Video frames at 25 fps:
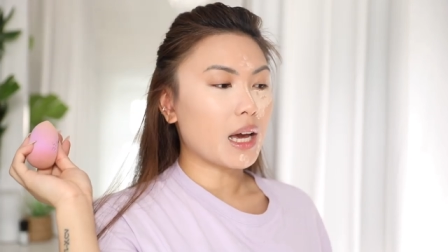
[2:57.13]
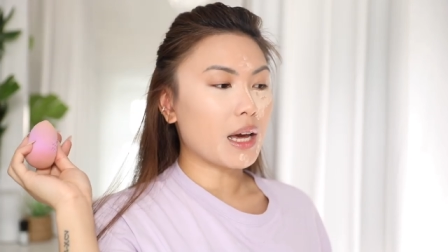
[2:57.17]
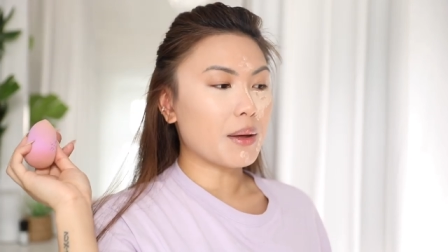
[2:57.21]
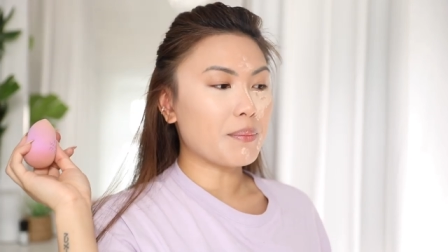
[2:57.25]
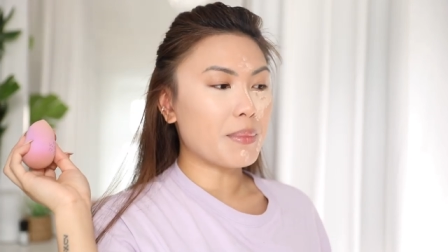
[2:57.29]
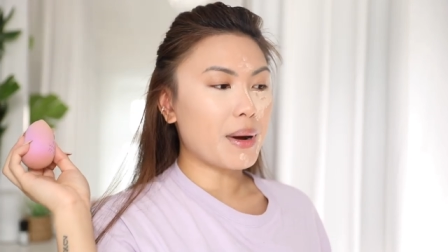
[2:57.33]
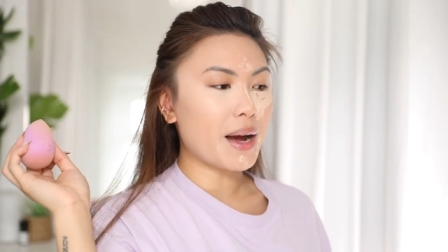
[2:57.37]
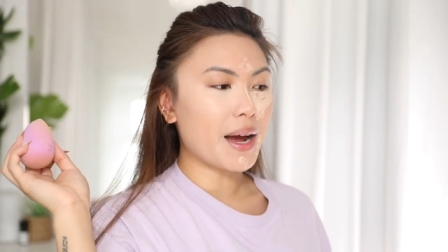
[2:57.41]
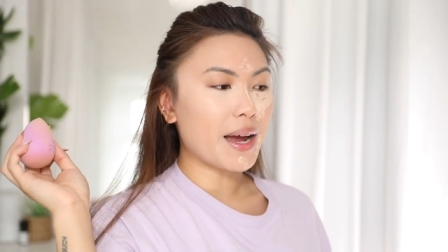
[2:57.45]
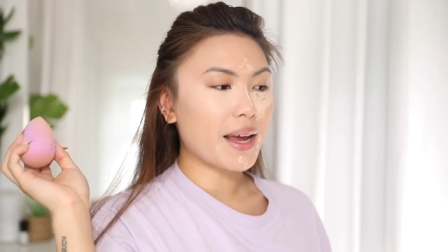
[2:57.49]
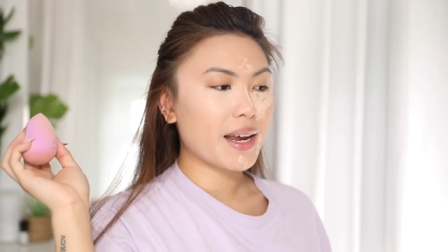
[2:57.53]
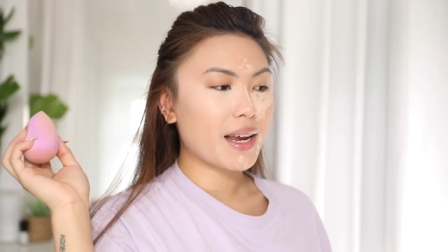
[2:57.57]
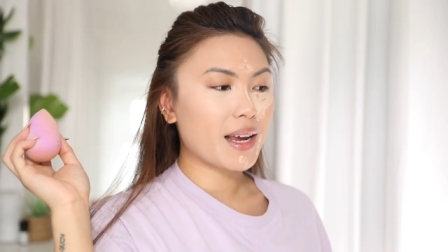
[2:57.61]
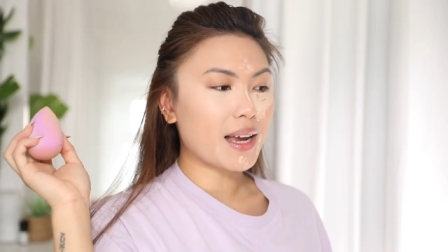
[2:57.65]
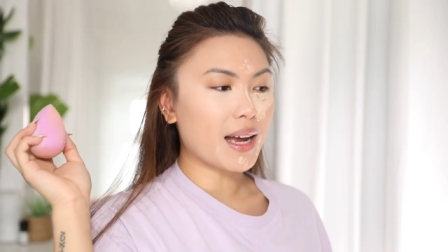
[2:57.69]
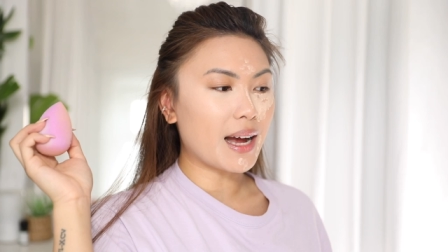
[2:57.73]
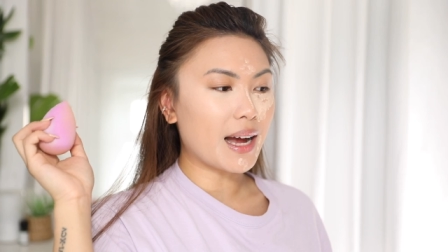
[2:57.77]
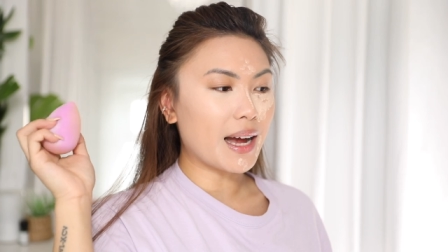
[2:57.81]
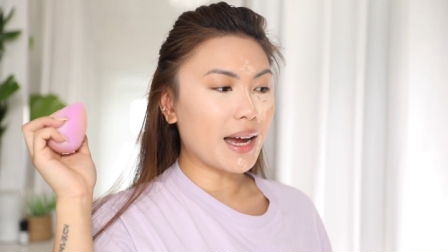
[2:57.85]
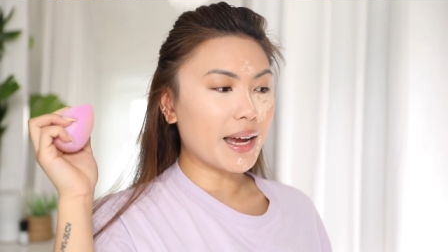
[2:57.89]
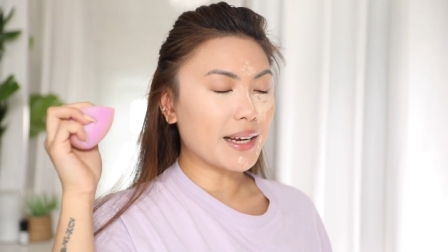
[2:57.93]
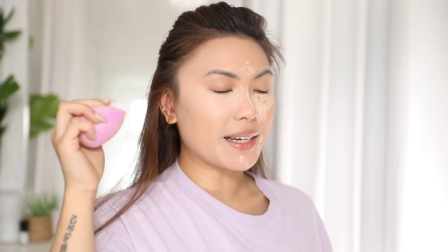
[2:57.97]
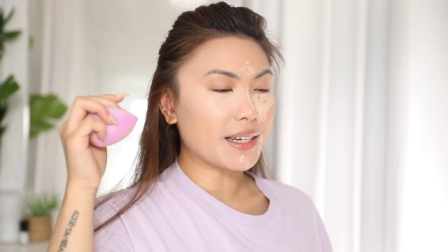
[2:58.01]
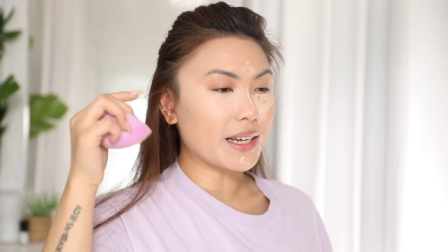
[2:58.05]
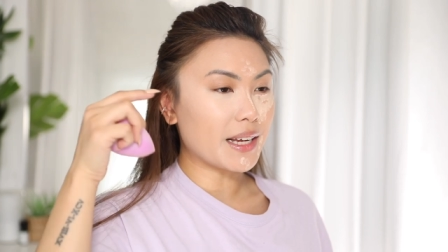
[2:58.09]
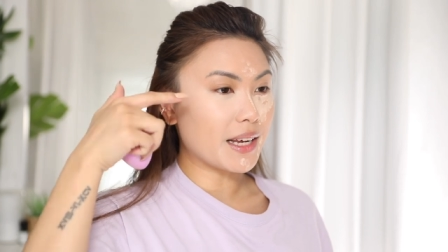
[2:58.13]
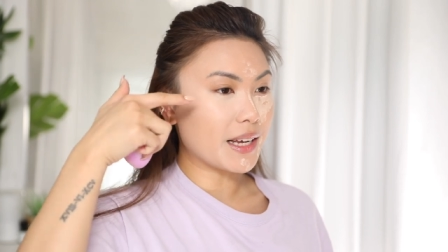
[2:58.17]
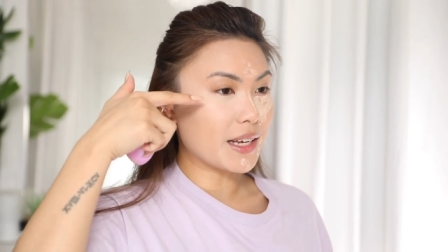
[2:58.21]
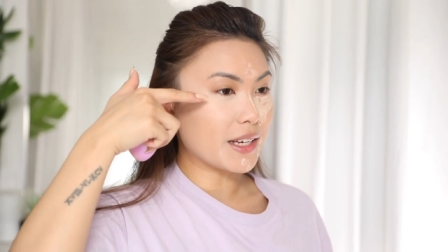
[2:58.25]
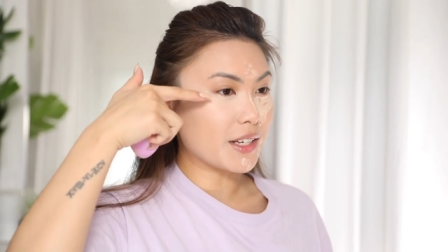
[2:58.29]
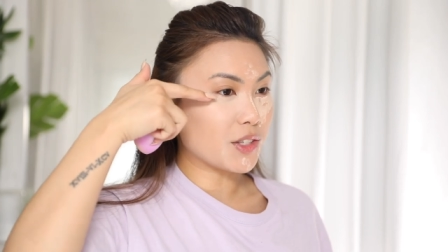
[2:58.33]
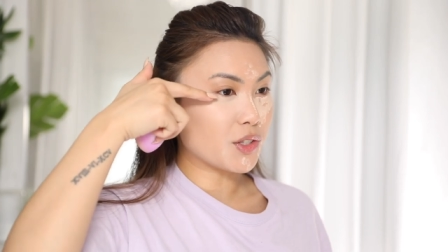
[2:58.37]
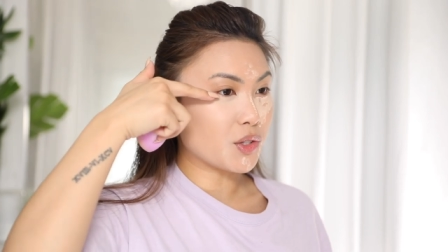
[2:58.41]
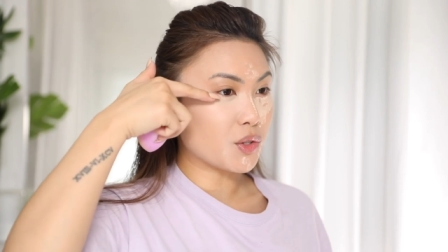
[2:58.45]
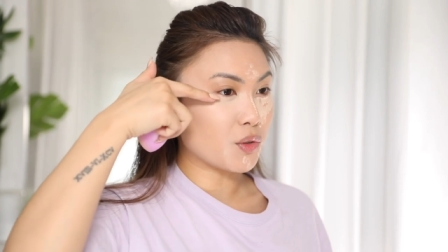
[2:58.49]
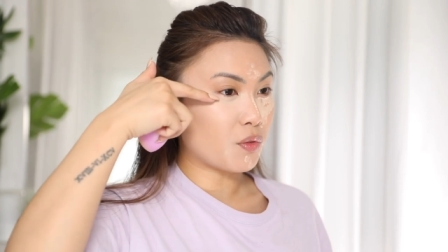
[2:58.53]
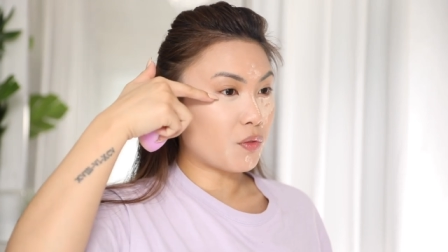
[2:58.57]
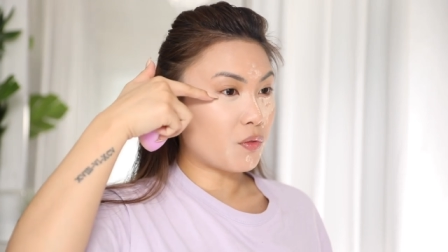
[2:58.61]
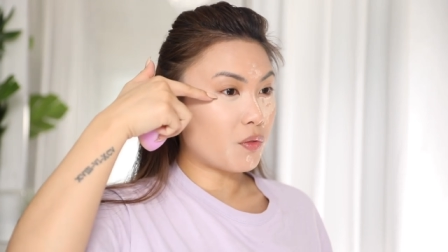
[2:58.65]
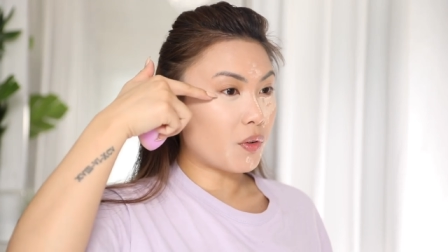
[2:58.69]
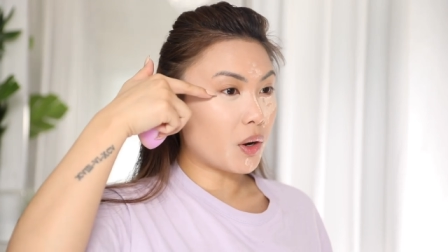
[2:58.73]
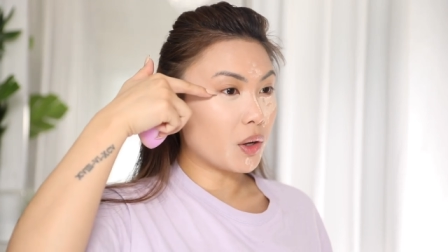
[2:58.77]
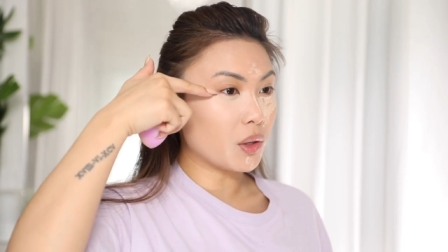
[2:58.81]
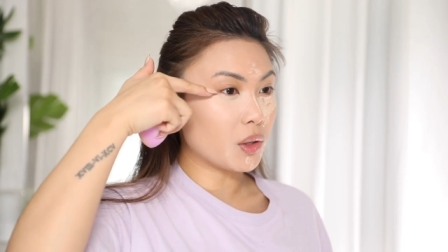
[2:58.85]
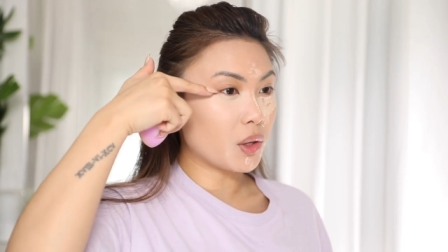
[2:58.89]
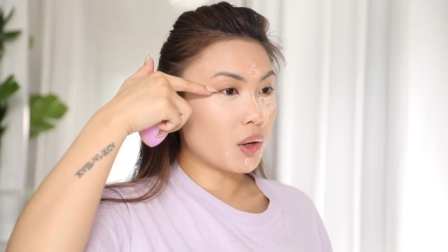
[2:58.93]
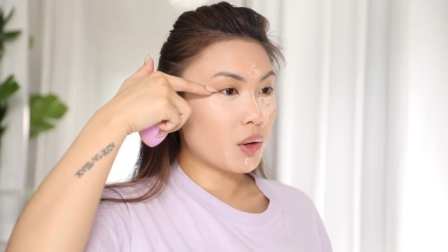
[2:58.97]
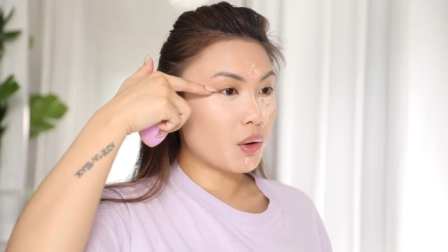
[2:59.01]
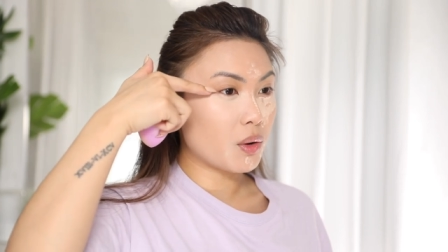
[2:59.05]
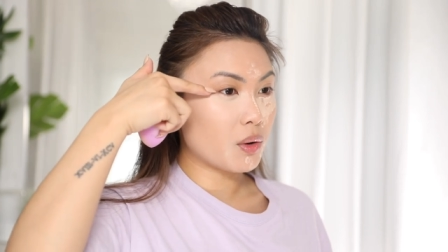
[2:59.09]
And my guide is to
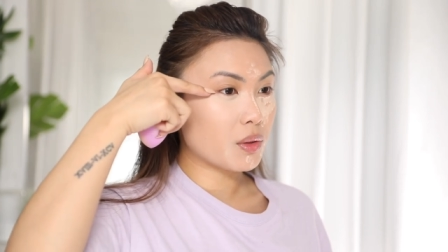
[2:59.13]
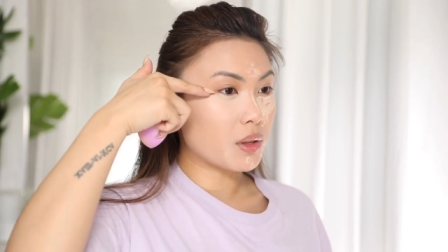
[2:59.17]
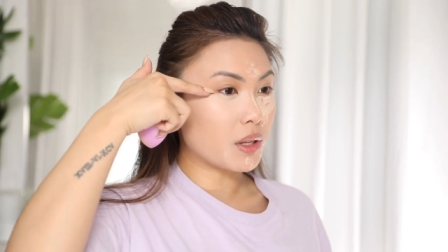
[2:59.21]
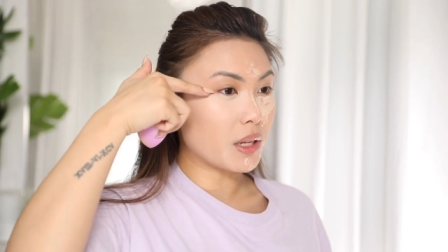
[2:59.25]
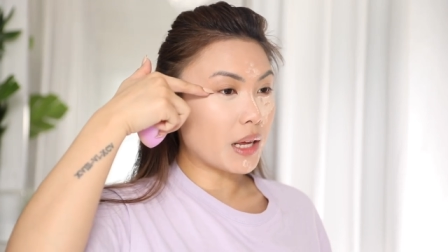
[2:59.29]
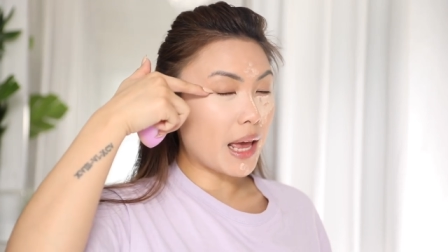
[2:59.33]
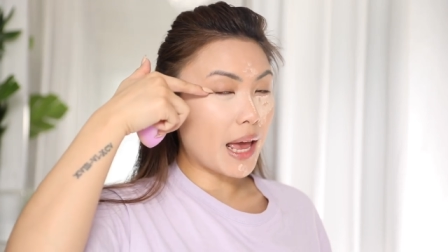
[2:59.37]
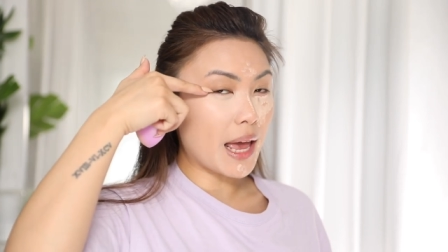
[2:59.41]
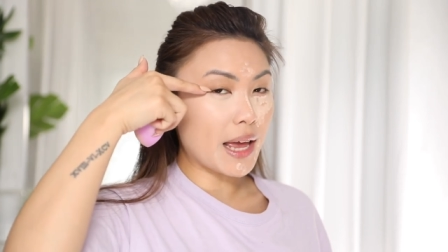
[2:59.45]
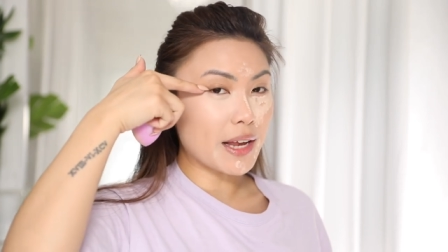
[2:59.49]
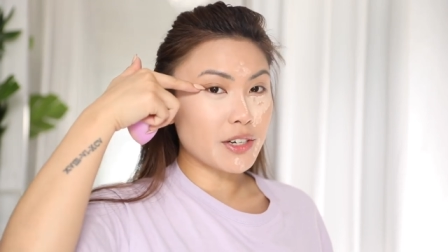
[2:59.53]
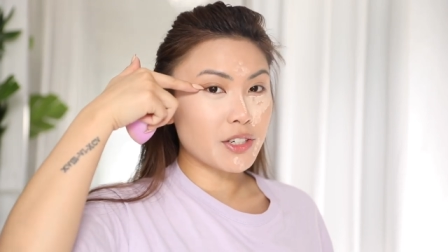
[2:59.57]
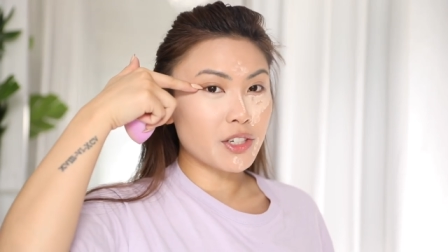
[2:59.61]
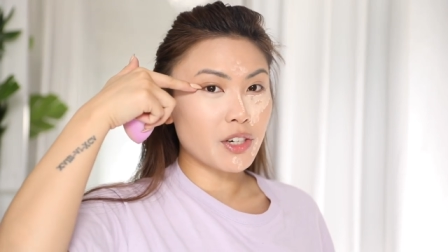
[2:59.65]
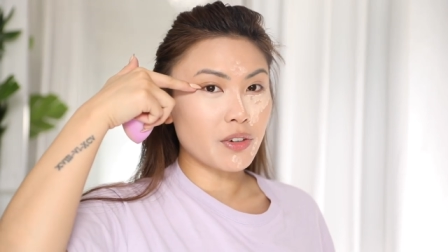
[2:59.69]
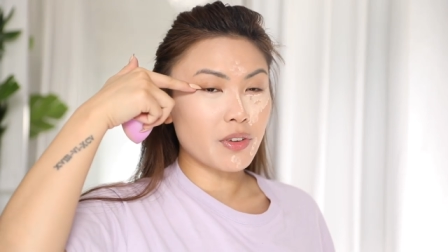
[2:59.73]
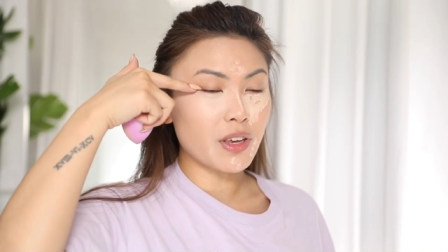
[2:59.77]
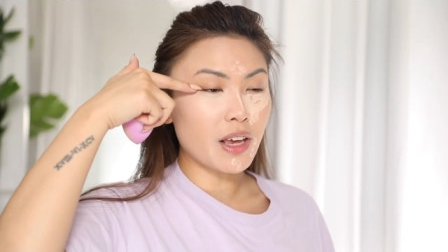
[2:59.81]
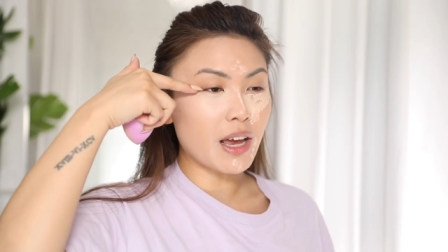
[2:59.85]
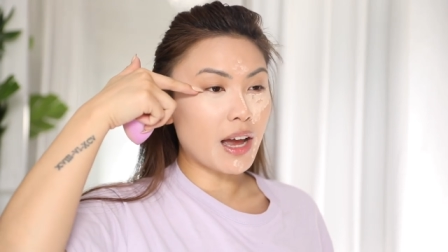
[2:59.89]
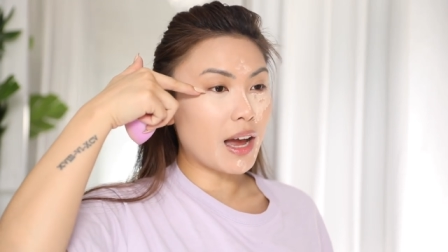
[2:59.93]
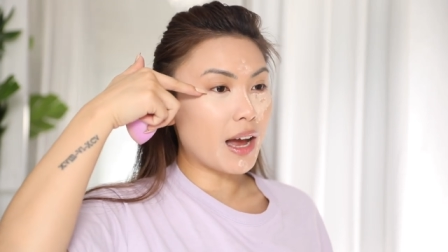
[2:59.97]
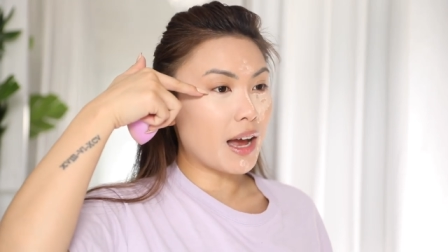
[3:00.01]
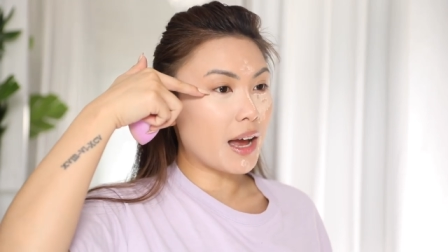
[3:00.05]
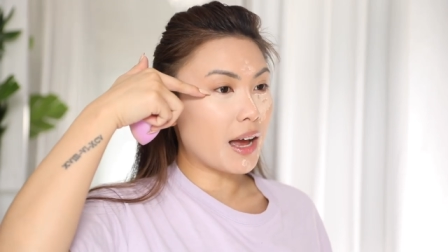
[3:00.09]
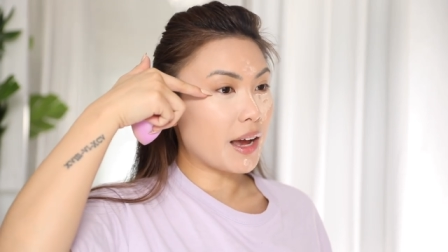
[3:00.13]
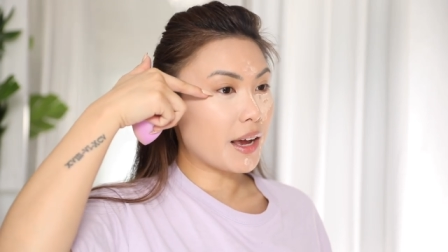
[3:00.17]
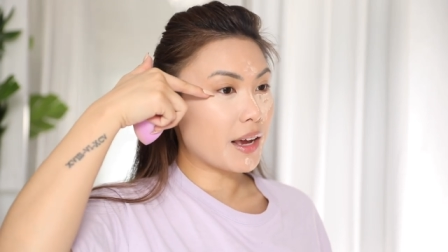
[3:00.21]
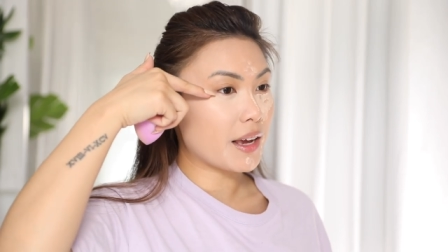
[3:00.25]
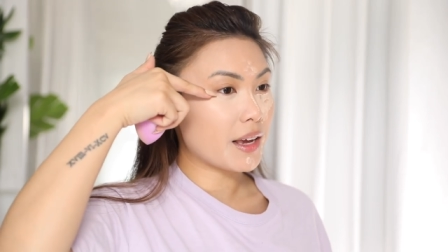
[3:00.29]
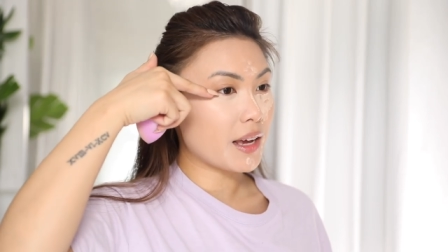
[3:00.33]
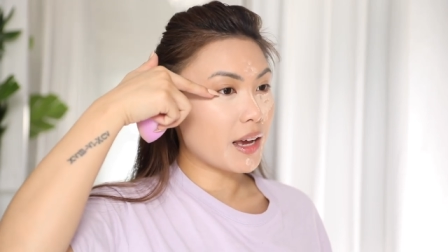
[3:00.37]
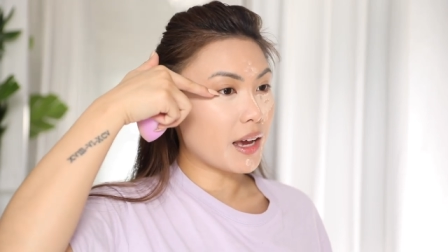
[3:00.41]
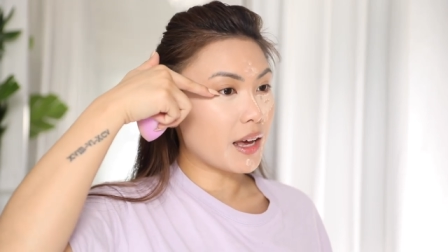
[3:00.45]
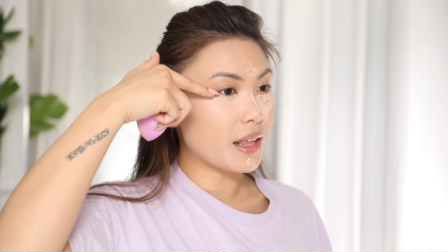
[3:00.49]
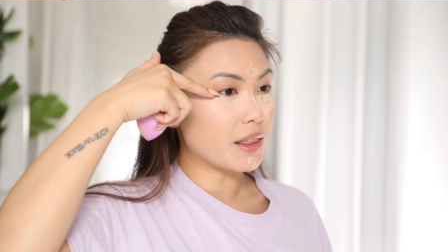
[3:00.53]
follow the end of your eye